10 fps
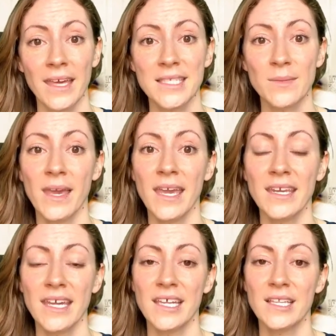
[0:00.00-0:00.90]
It's
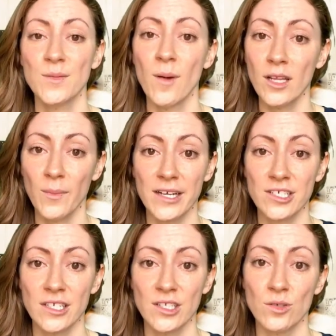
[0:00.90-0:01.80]
made in smaller
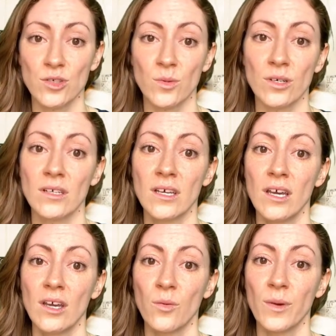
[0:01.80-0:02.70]
batches than usual,
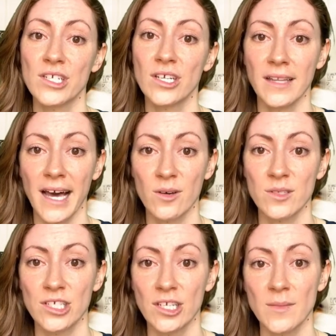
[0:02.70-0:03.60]
which
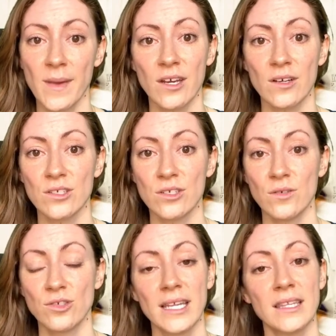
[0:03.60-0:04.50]
allows the cheesemakers
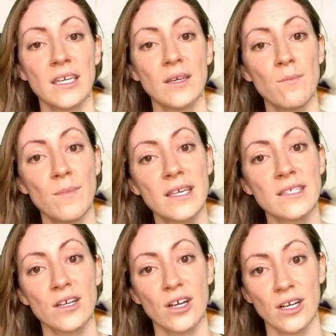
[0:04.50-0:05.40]
to gently
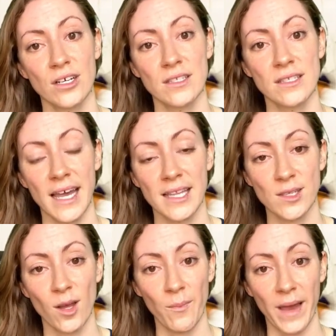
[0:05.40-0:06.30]
mix the curds and
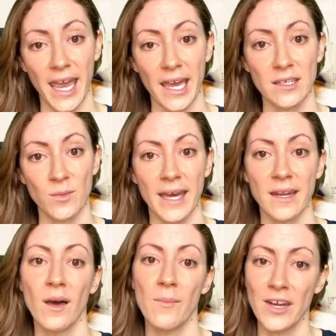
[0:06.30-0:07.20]
salt by hand. We
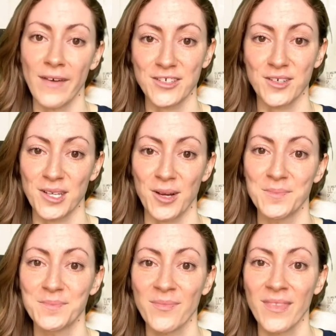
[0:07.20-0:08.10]
add a bit of extra
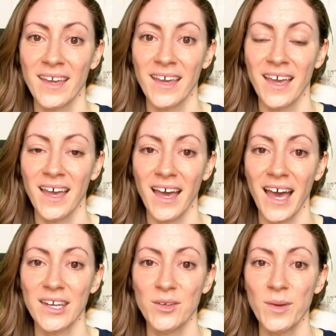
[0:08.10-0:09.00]
salt.
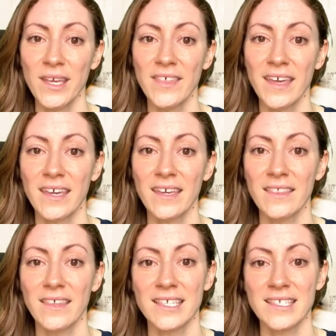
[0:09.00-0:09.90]
And we
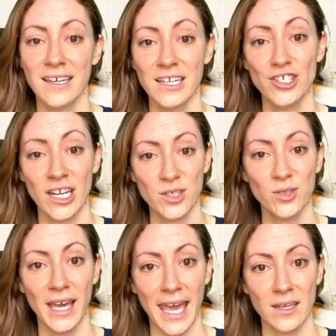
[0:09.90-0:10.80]
think this kind of
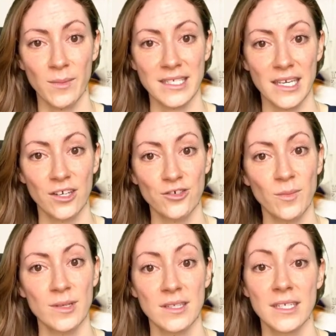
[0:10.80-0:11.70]
gentle hand mixing
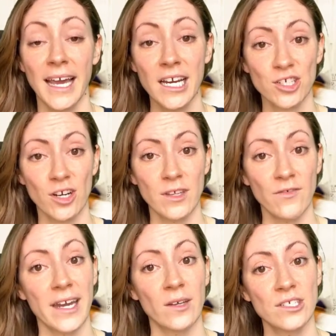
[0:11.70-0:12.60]
contributes to the texture of the
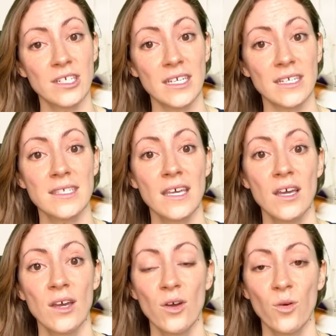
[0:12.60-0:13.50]
final cheese,
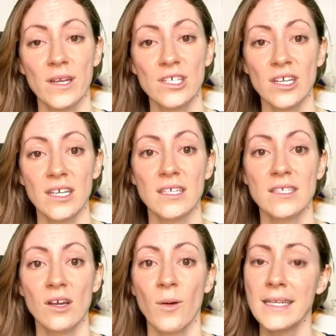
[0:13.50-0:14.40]
which
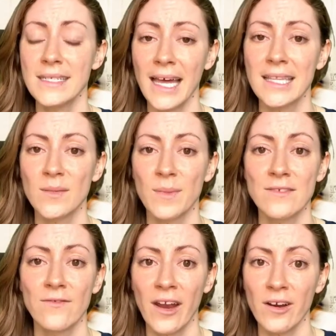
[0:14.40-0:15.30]
is quite dense, but
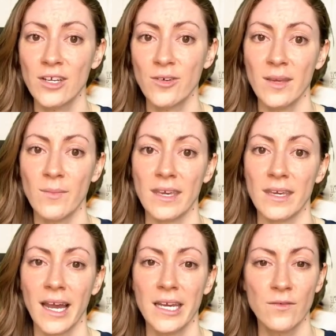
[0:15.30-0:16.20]
it's very creamy.
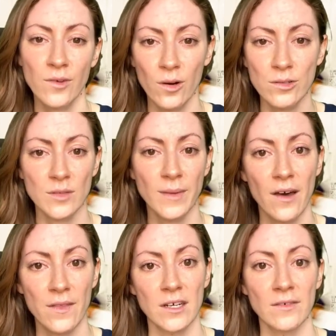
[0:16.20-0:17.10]
It kind of coats your
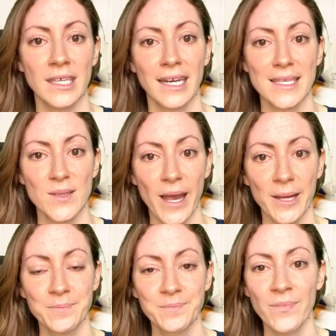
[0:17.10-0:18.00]
mouth in a really nice
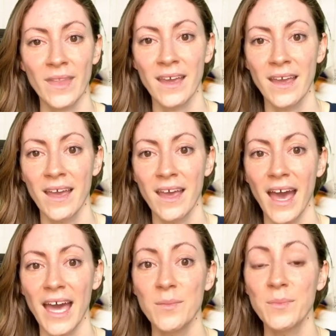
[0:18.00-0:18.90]
way.
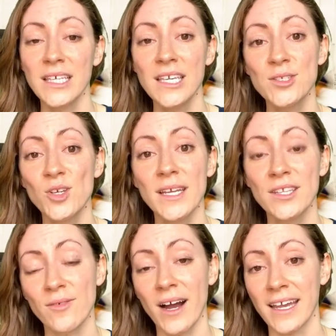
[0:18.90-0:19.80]
And please do
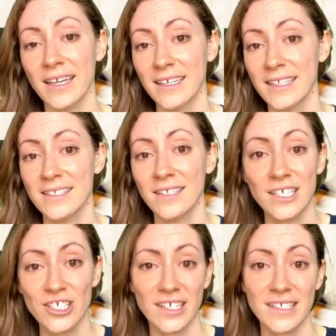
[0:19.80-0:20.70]
eat the rind, it's
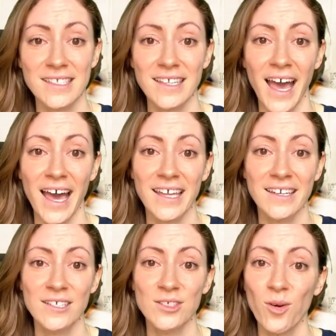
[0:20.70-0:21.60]
delicious.
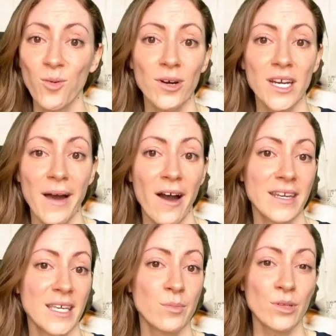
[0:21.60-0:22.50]
And don't worry about
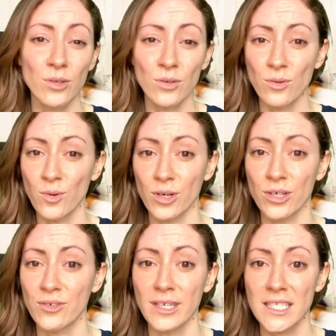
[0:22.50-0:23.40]
any blue or
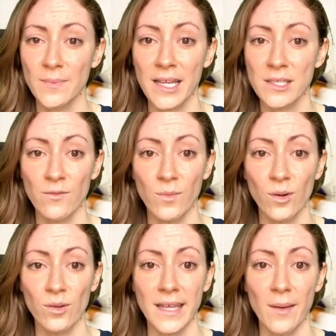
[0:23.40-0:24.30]
green spots of
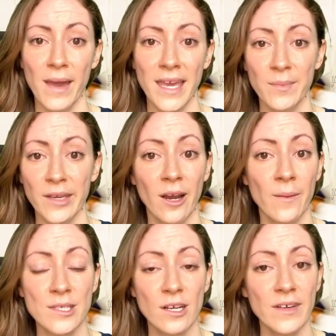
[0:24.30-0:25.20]
mold that may appear
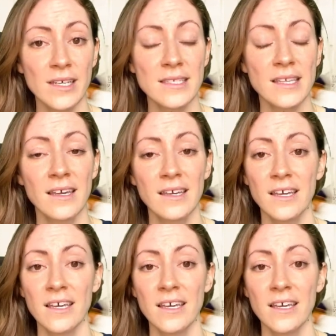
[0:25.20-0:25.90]
on the surface.